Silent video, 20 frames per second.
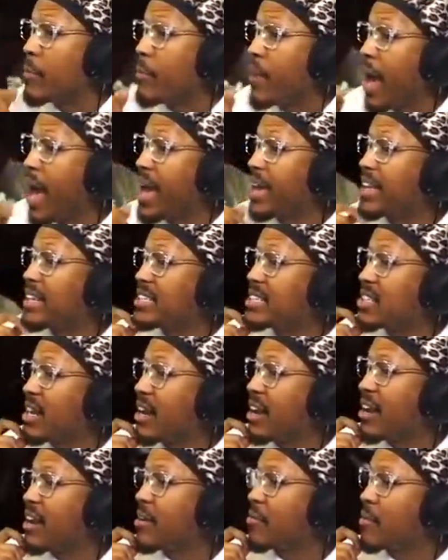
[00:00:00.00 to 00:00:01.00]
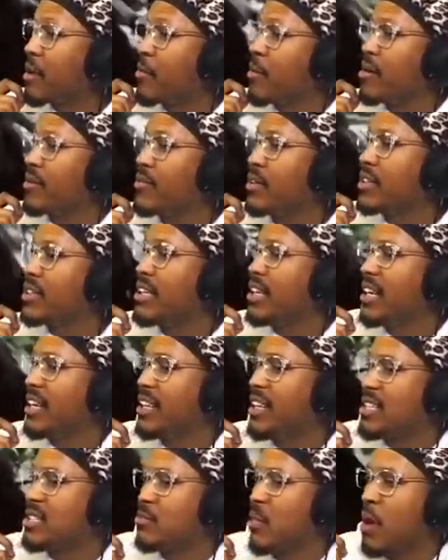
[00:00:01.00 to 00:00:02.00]
back in time. I'm over here thinking
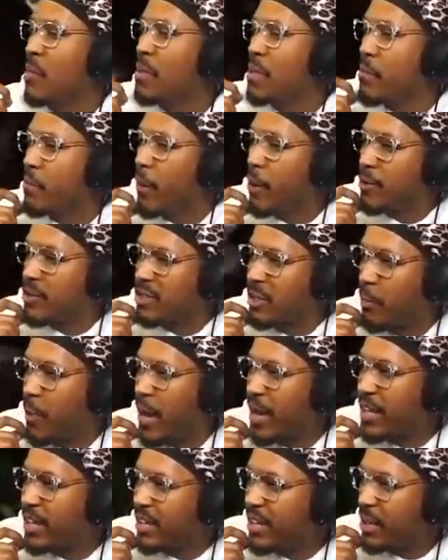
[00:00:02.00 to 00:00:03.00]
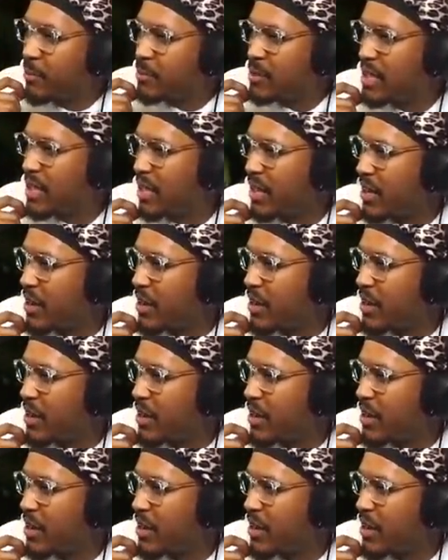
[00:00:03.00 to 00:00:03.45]
this might be post-apocalyptic.